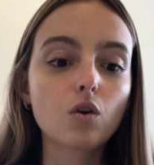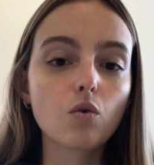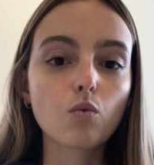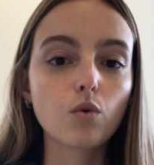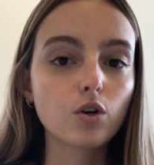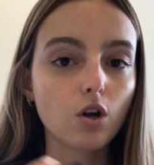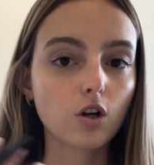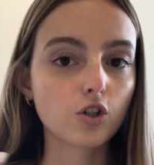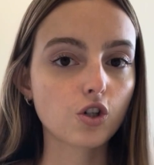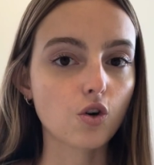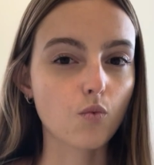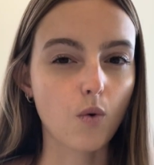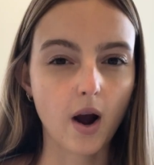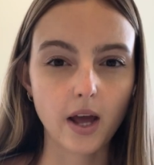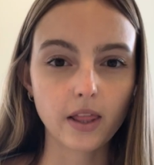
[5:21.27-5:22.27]
we're not sure
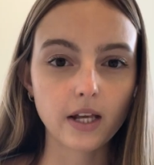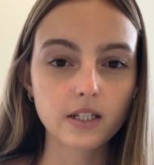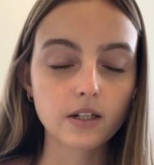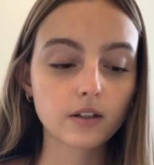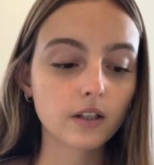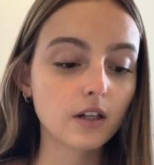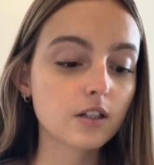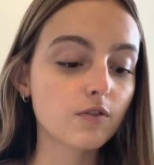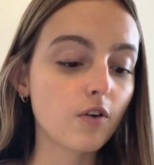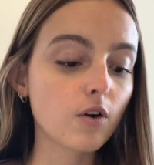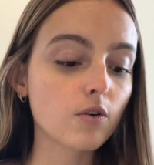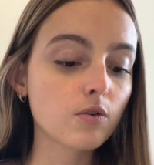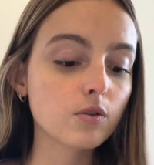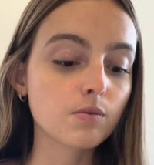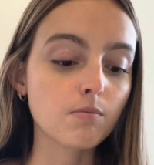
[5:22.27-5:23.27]
why they took these
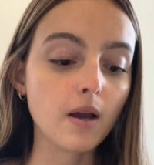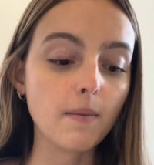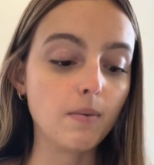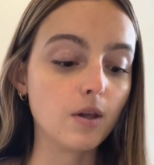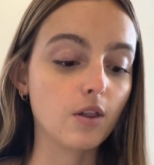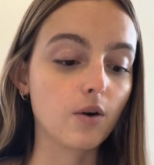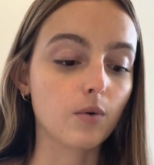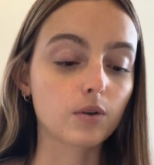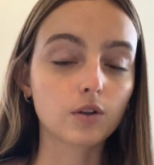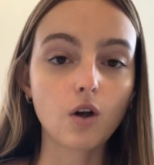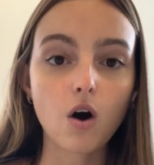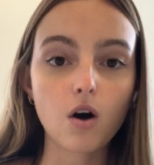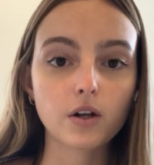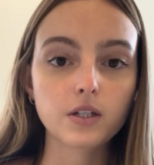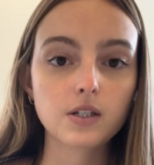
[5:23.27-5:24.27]
photos. Maybe they were
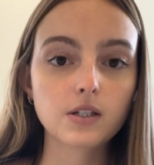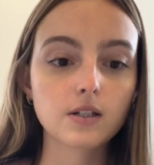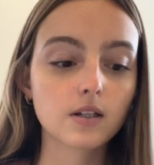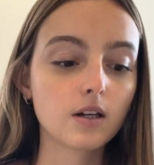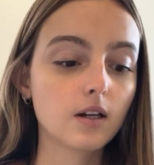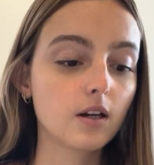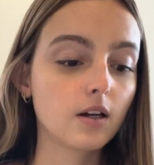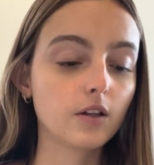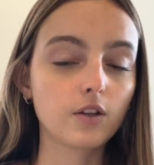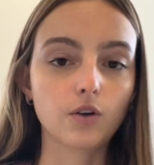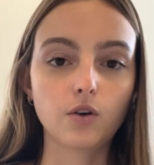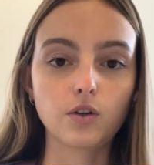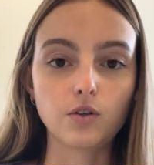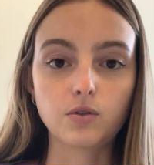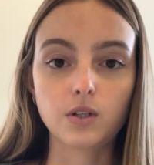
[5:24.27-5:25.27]
lost, they
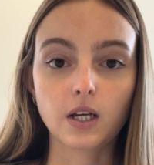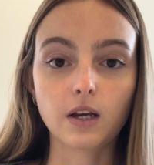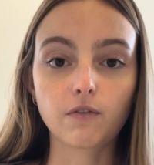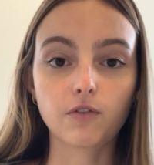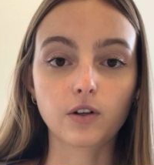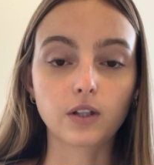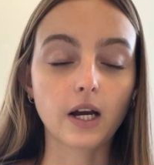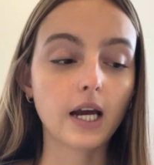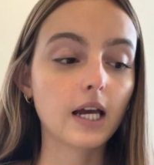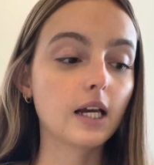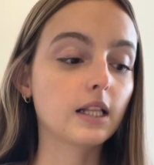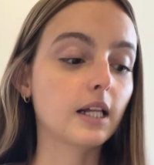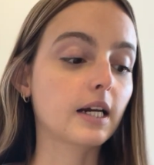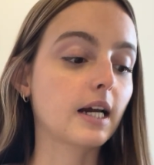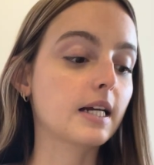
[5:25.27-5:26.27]
were using it for light,
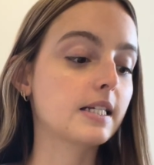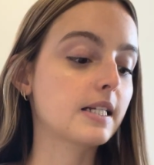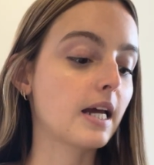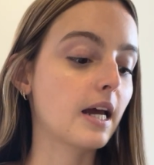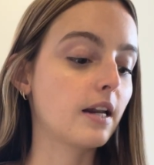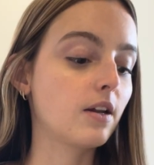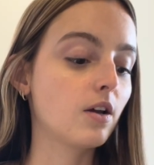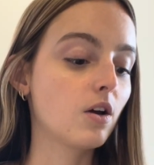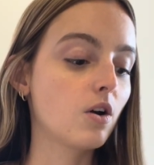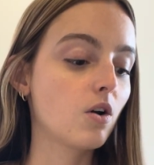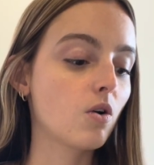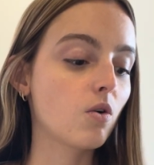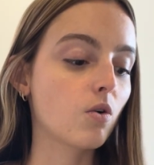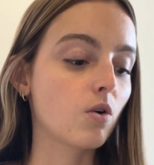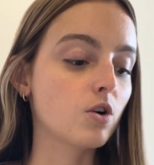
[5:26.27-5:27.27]
like I said,
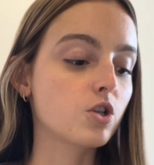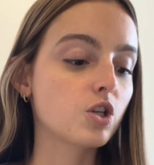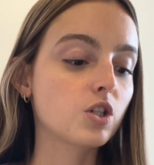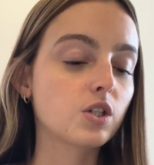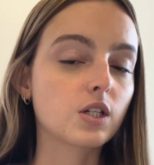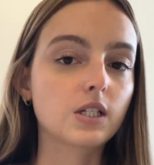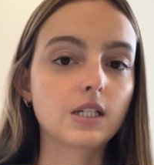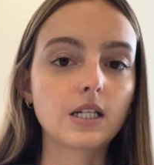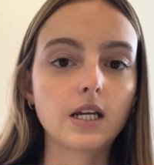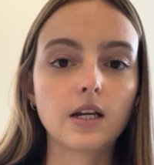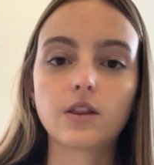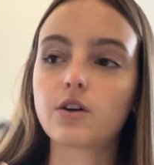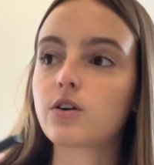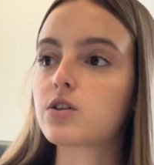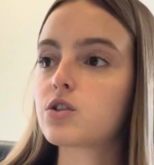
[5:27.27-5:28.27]
or just to see
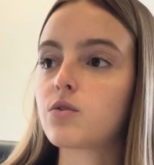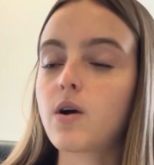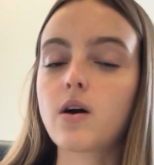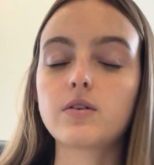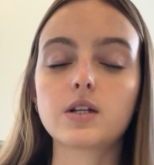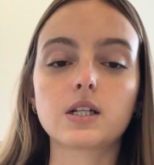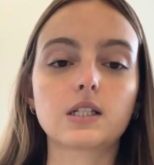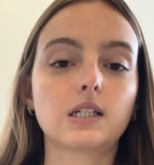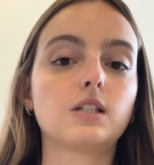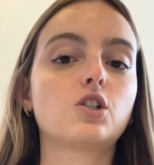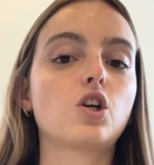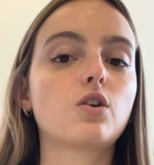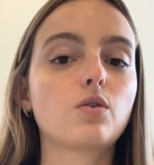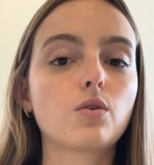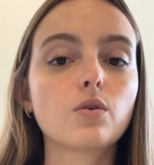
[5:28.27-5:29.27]
their surroundings in
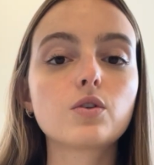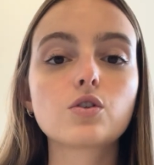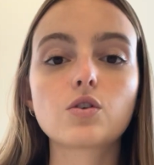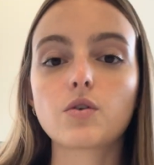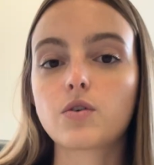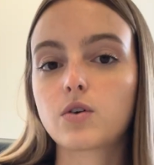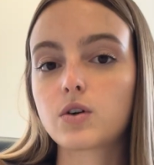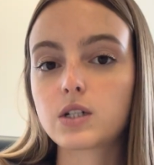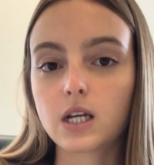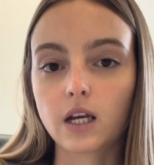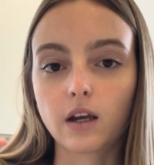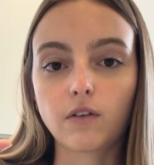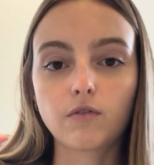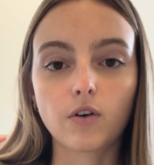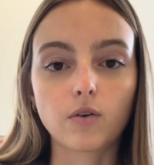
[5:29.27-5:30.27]
general, and so they were
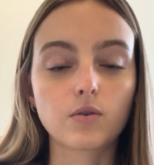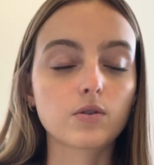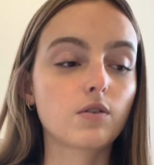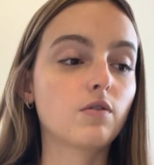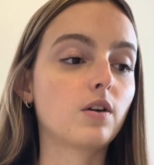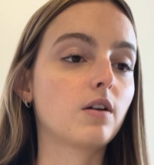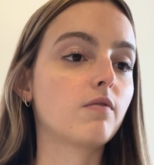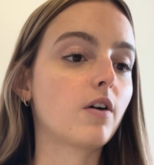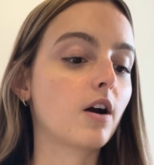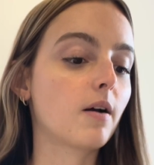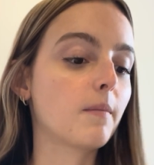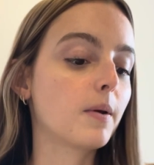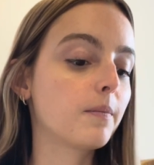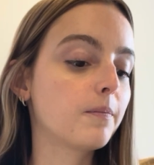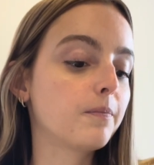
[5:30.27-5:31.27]
taking photos of the
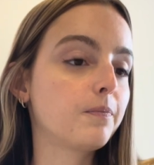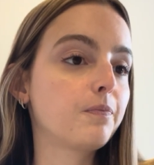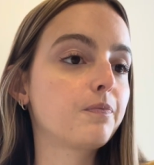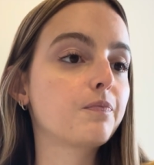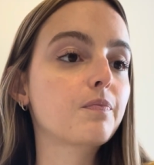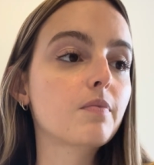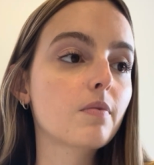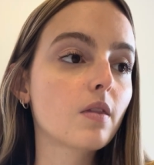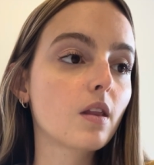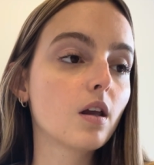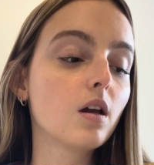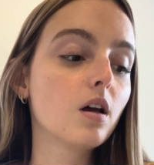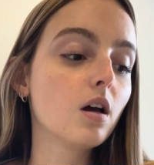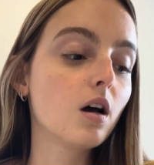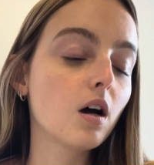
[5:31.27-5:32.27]
environment.
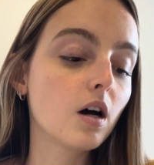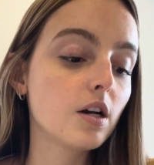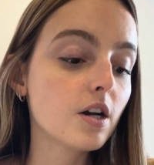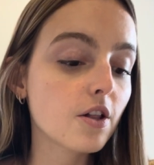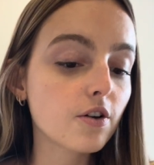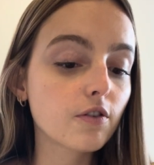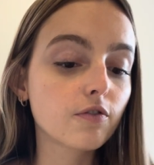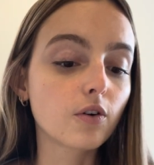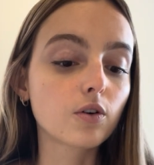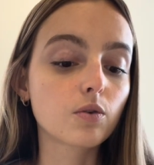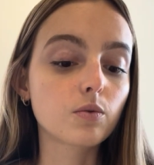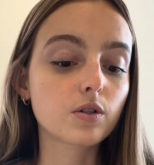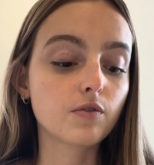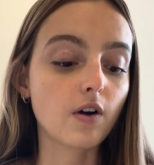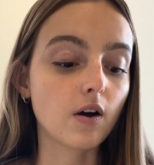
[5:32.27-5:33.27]
Another photo
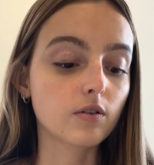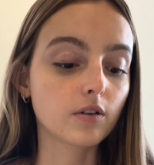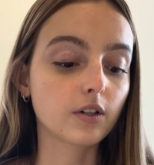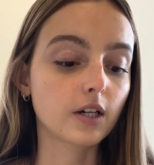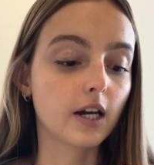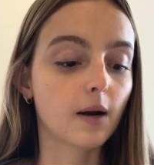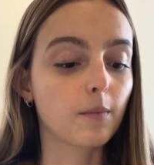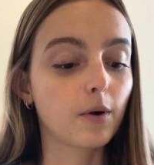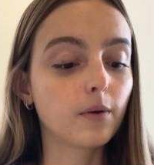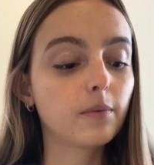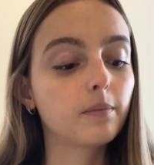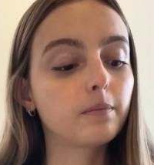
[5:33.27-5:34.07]
was found on the camera